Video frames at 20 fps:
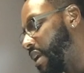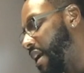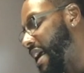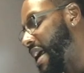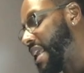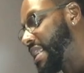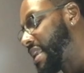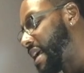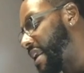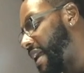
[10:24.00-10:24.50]

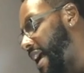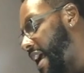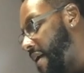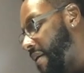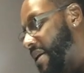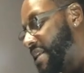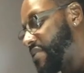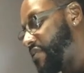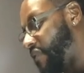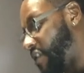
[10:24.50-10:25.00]
and that
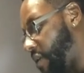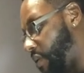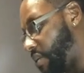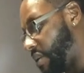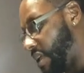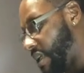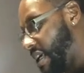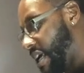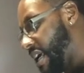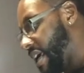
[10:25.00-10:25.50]
hair is
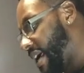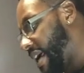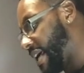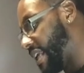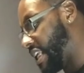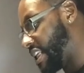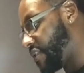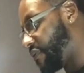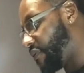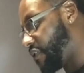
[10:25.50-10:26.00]
filthy
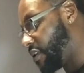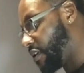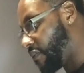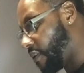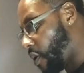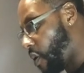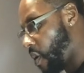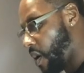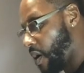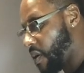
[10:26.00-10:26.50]
and it's full
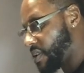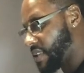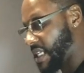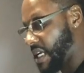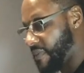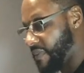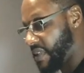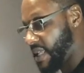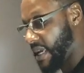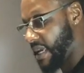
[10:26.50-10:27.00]
of oils and
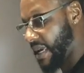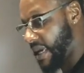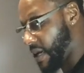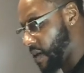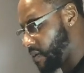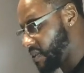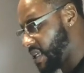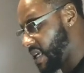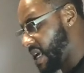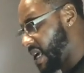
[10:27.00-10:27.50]
everything
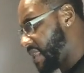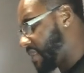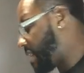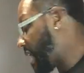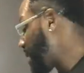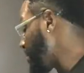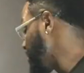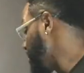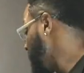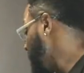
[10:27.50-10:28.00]
else,
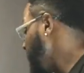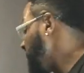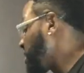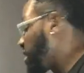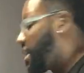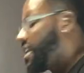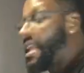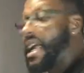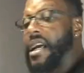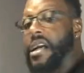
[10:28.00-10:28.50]
that
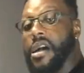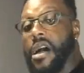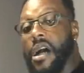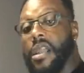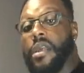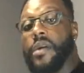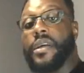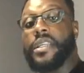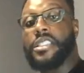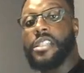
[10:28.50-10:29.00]
bleach and that
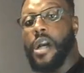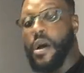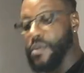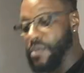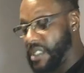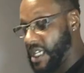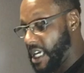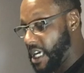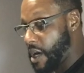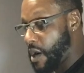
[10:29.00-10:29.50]
color is
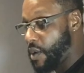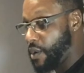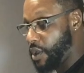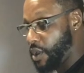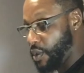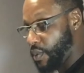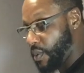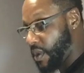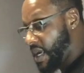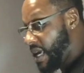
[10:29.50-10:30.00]
going to tell
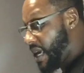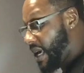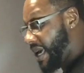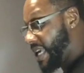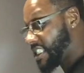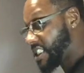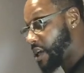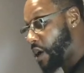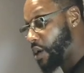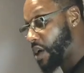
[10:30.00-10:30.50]
you.
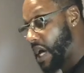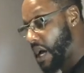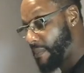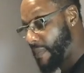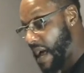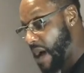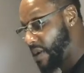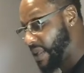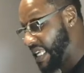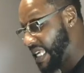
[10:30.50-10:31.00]
It's going to
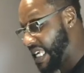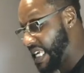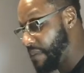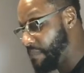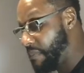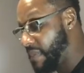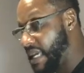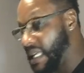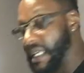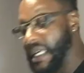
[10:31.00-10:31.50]
come out
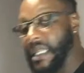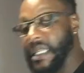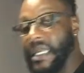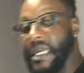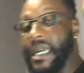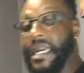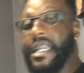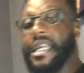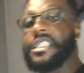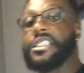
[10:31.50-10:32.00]

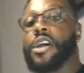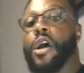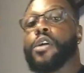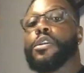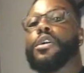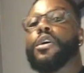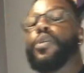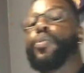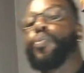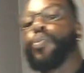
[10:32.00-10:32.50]
immediately, and it's
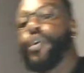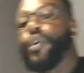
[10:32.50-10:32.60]
going to look